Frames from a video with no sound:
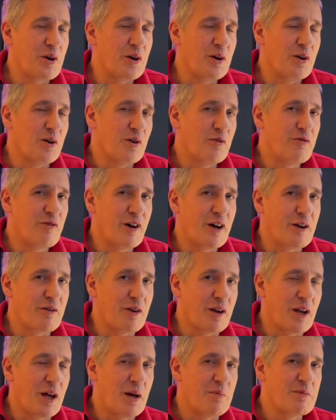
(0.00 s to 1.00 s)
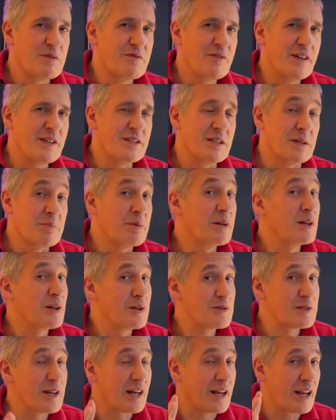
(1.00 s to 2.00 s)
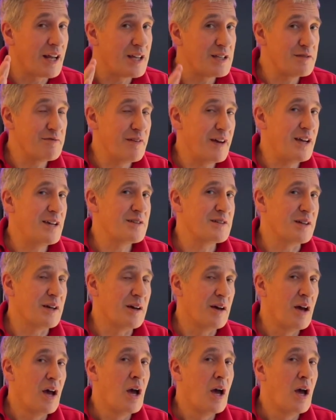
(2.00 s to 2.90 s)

or fire alarms fitted because let's face it